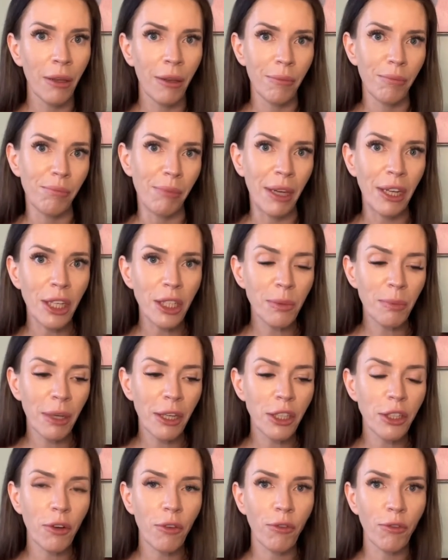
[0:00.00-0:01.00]

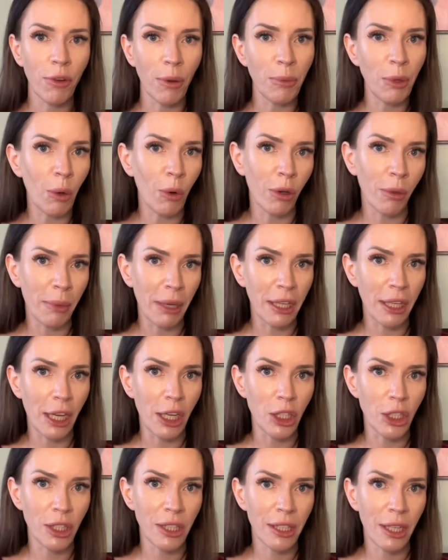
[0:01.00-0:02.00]
management from the oral
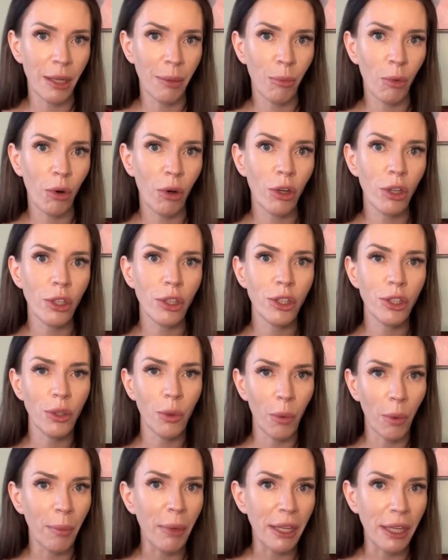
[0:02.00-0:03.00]
medications anymore, so
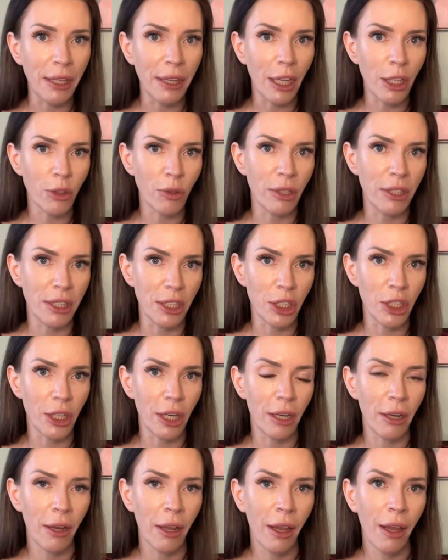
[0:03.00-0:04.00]
we're making that
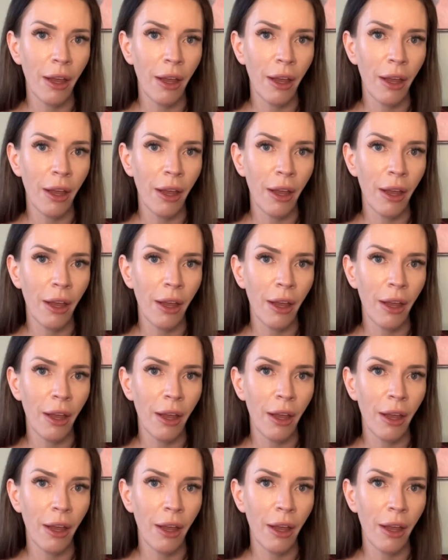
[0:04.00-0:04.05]
transition.